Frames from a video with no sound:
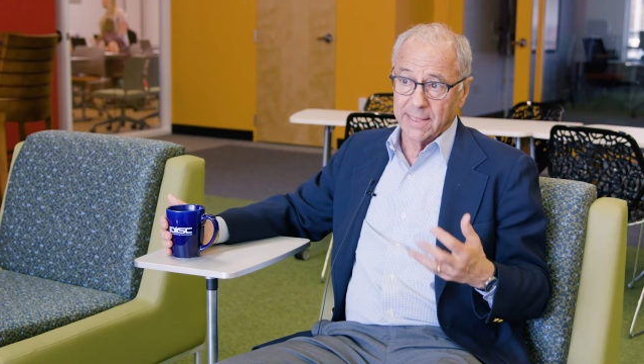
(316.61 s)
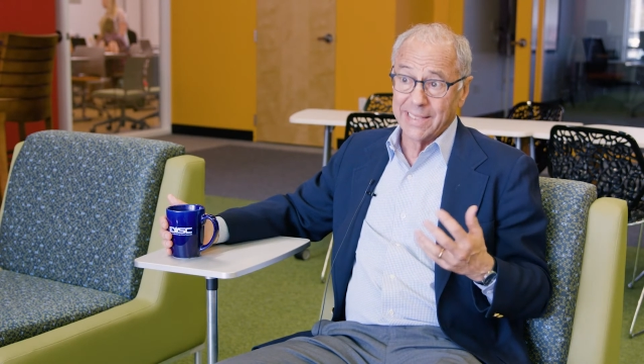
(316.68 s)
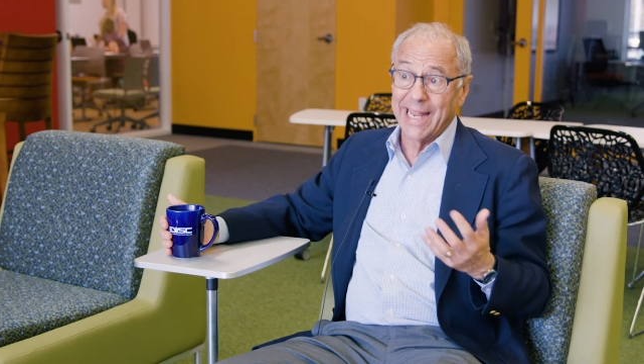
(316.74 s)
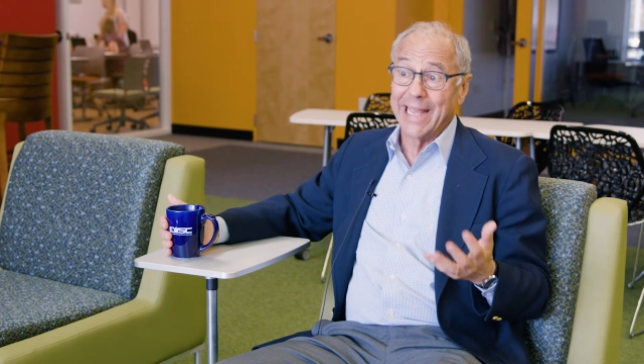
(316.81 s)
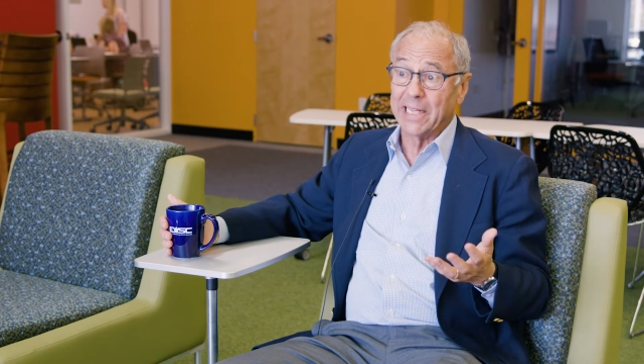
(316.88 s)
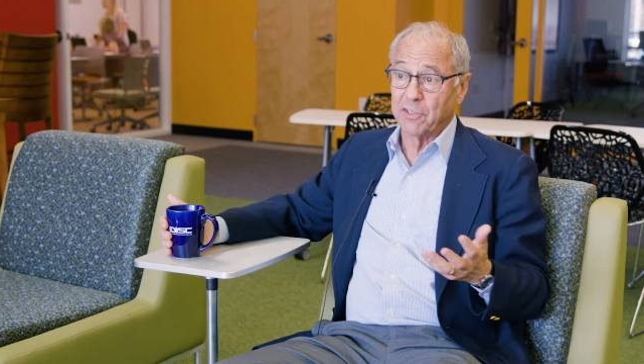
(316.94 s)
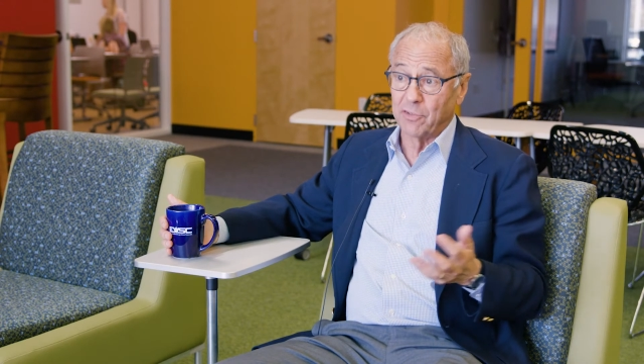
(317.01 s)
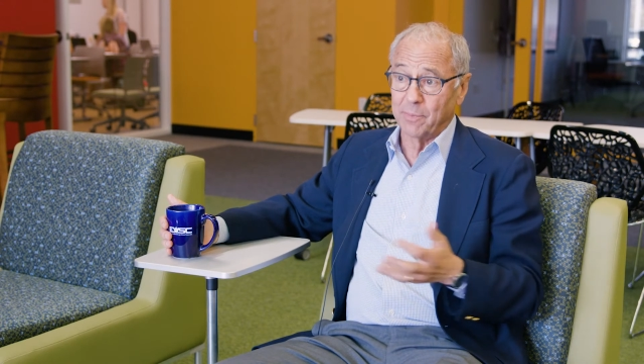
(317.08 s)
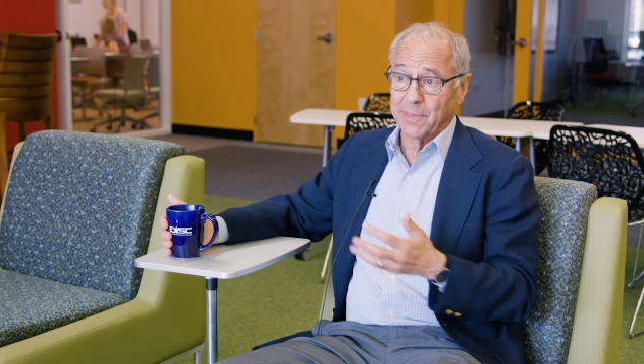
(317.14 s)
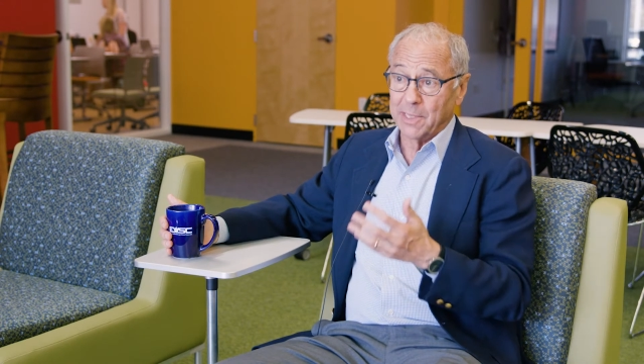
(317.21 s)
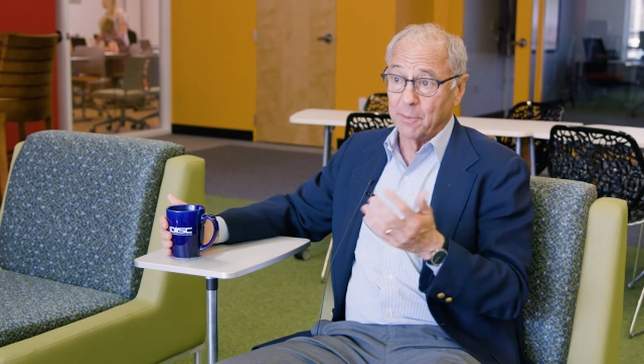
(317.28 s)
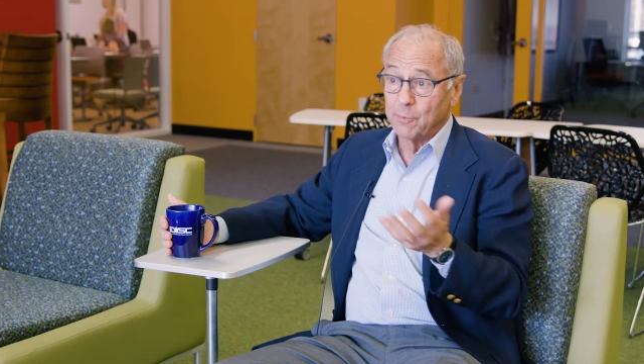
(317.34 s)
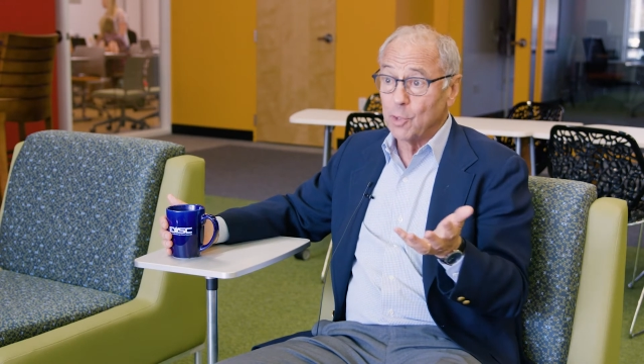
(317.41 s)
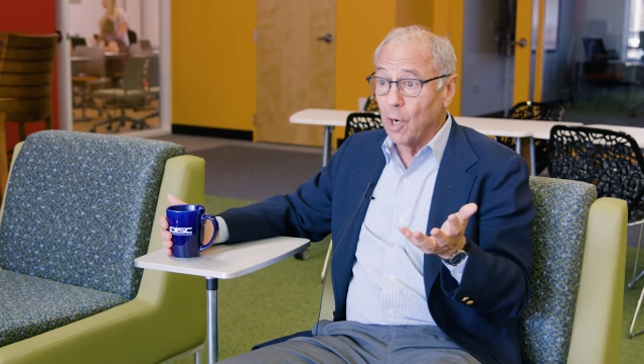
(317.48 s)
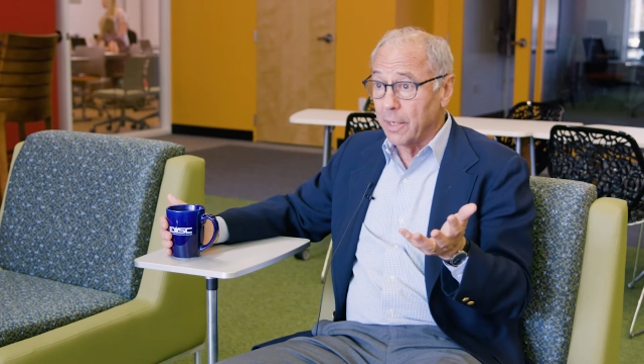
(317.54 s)
enhancement
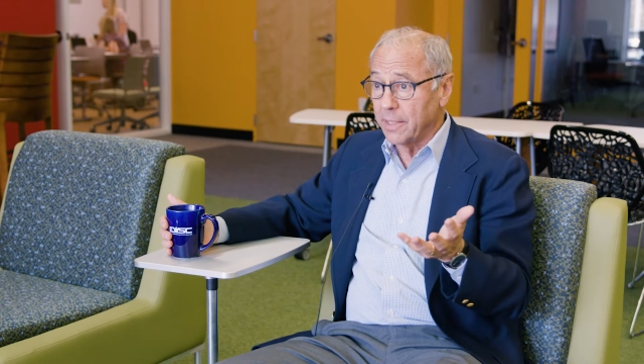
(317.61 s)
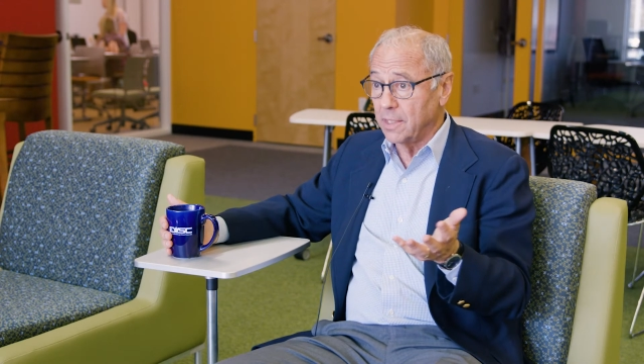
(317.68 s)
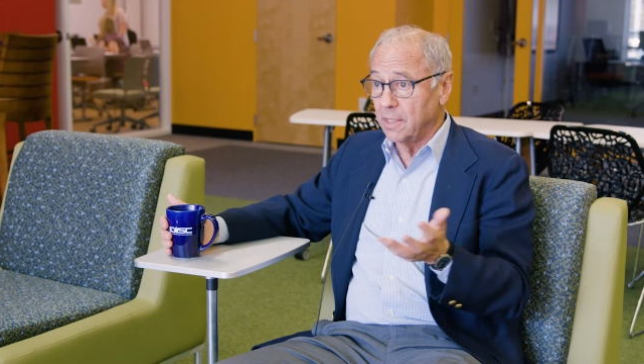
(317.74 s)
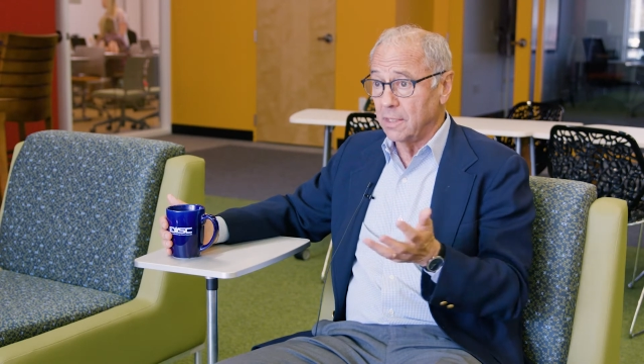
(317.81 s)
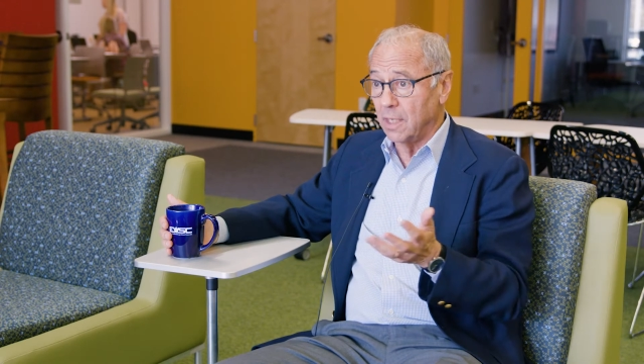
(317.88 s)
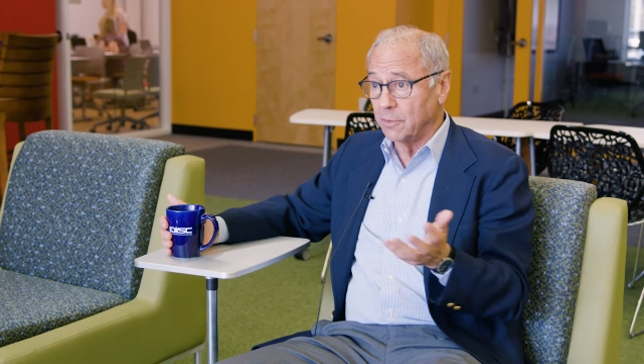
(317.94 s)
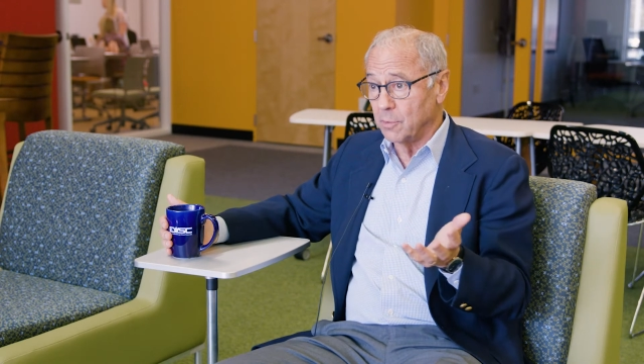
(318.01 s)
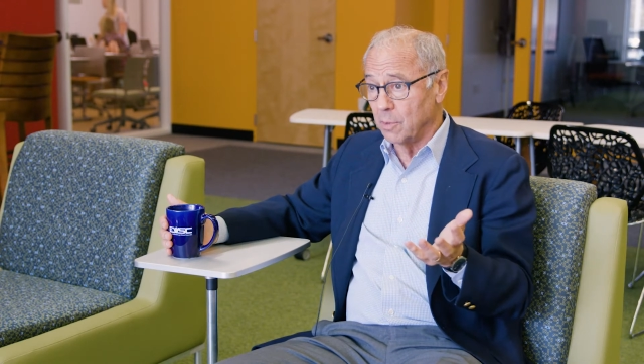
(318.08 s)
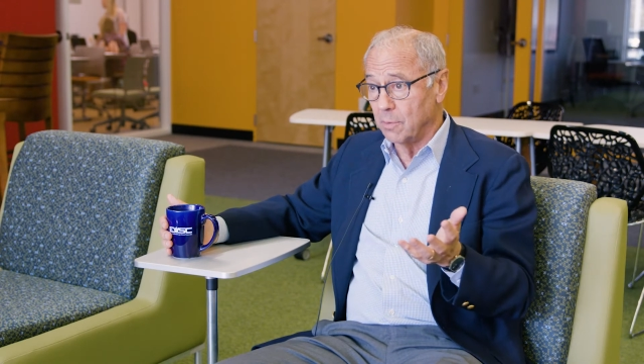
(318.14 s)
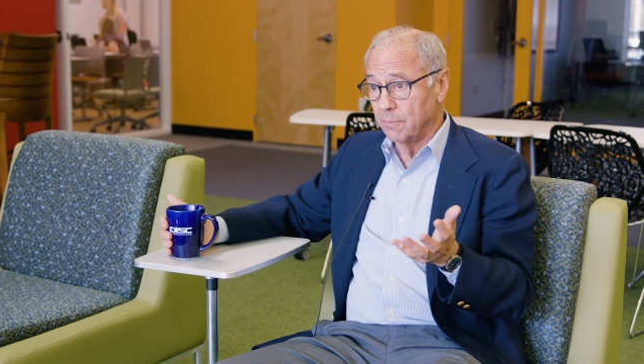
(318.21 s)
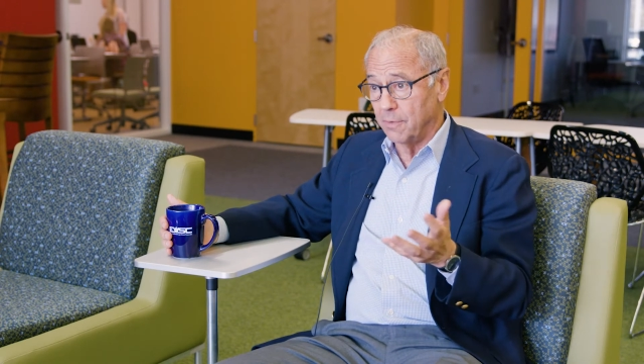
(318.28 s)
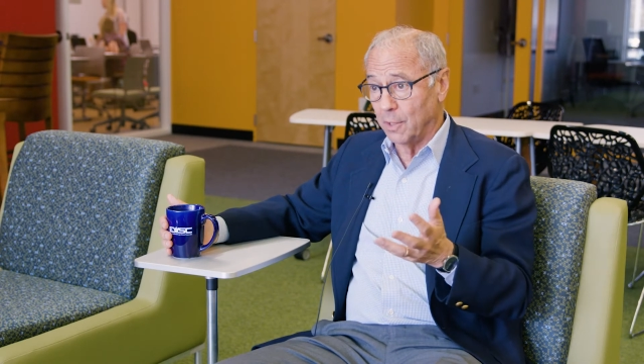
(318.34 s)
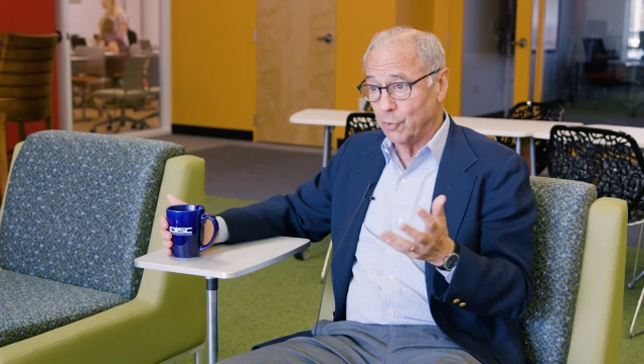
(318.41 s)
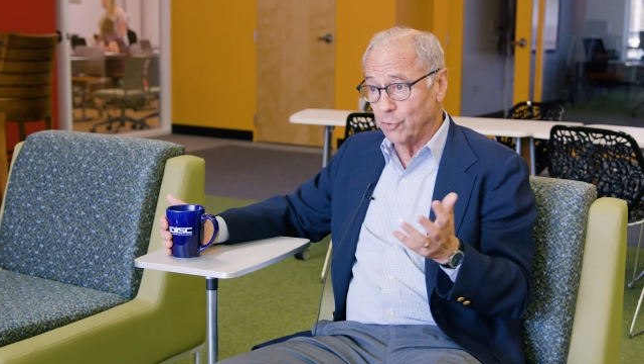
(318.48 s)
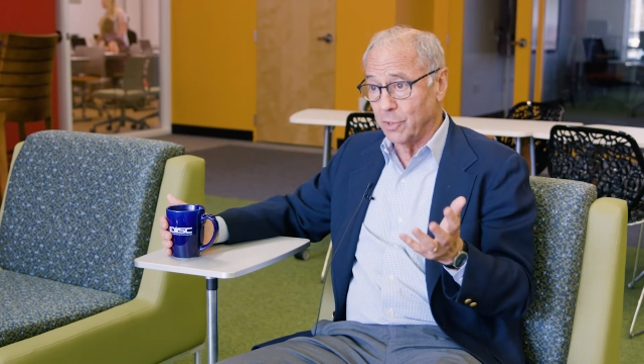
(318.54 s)
of targeted under
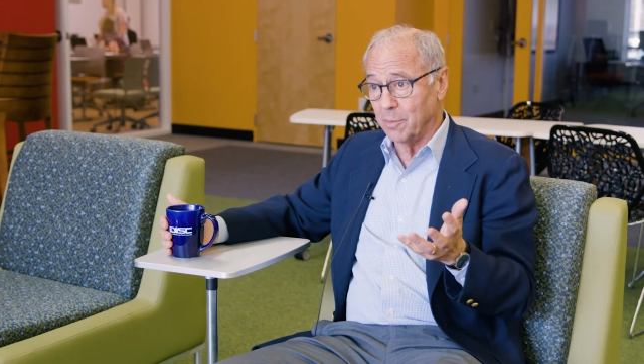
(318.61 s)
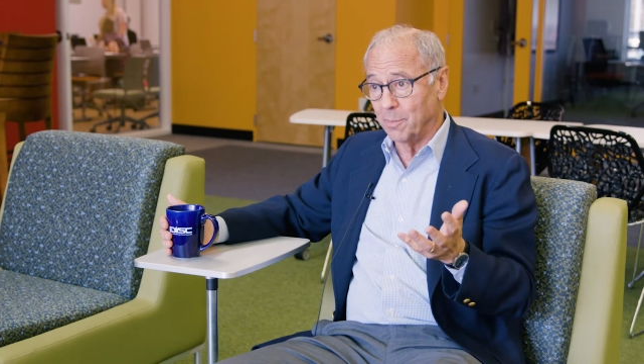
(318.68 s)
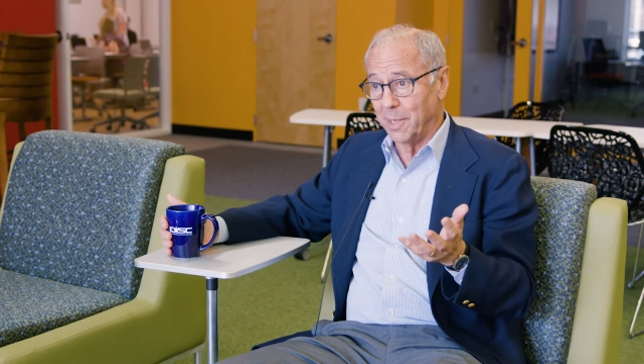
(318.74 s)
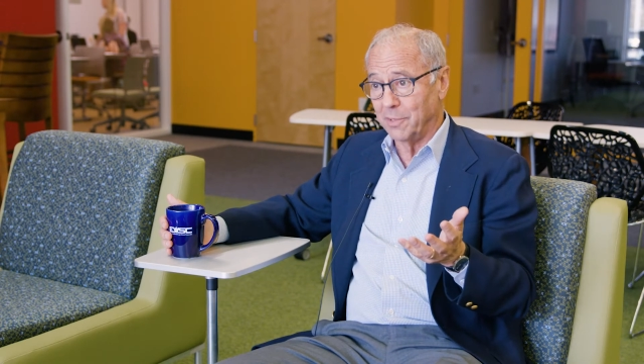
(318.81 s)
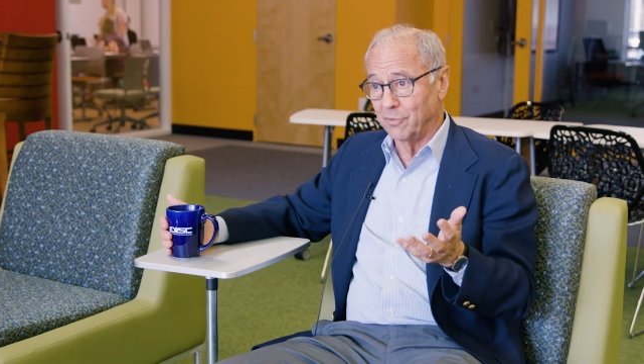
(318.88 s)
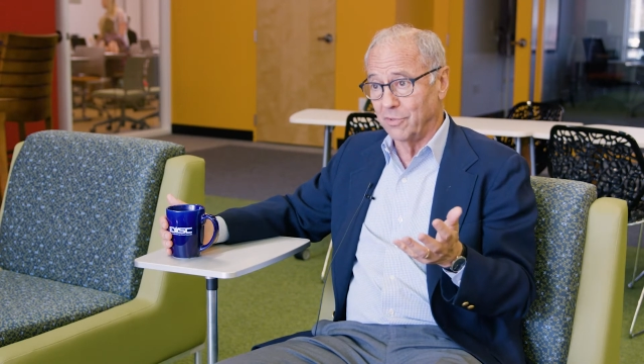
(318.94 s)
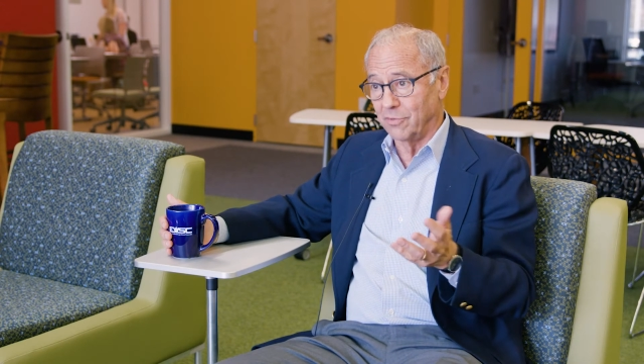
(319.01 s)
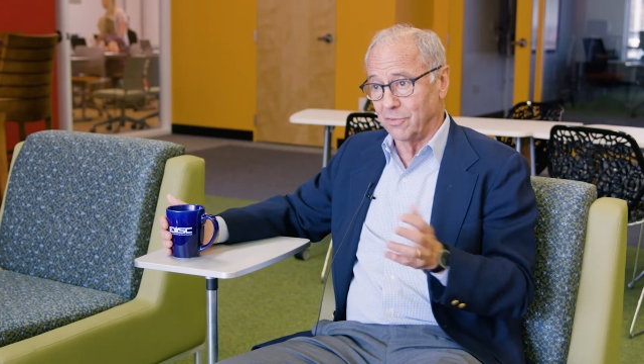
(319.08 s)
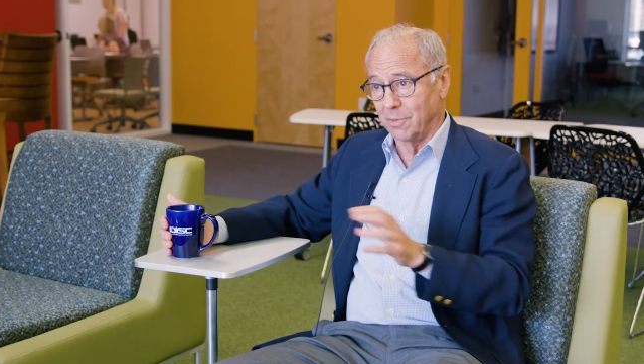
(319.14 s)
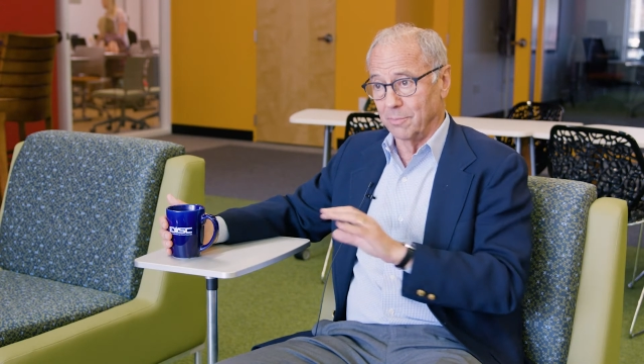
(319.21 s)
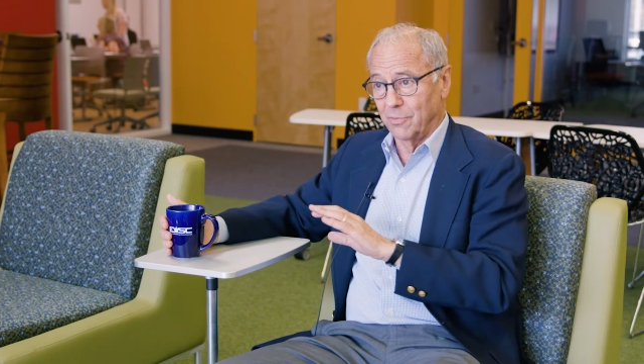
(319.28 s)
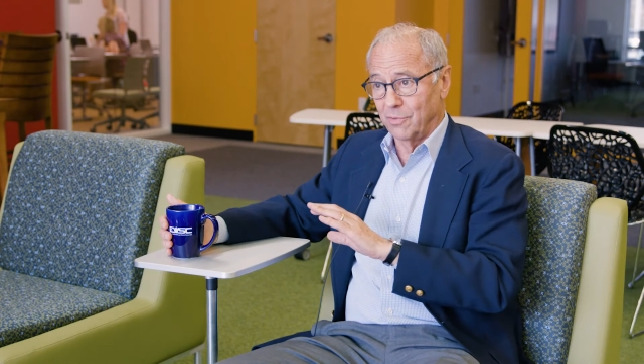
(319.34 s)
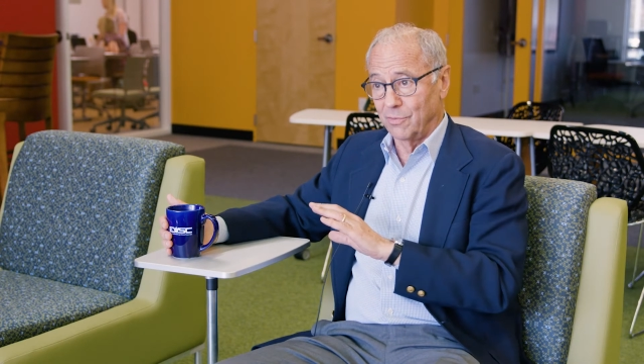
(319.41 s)
functioning brain systems.